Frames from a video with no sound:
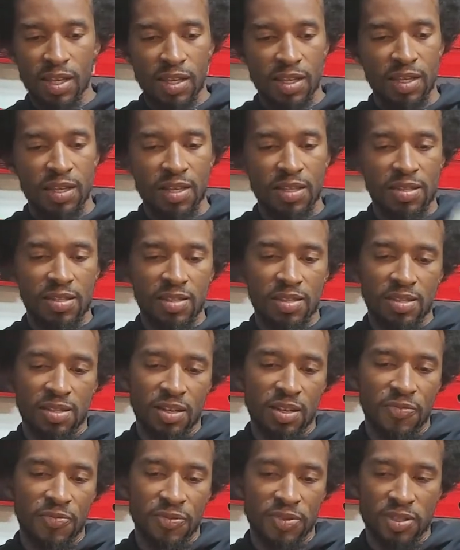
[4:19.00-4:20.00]
Get
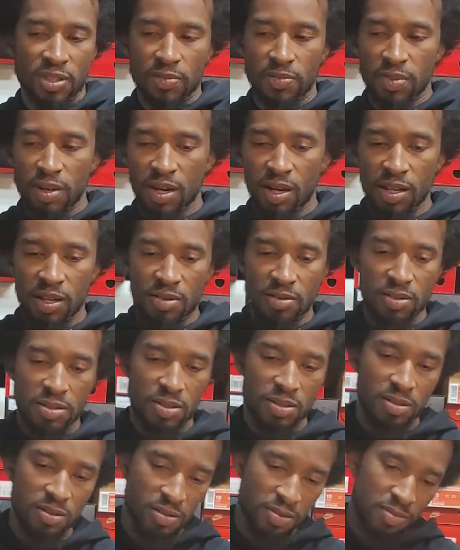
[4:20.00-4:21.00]
stuff for somebody else.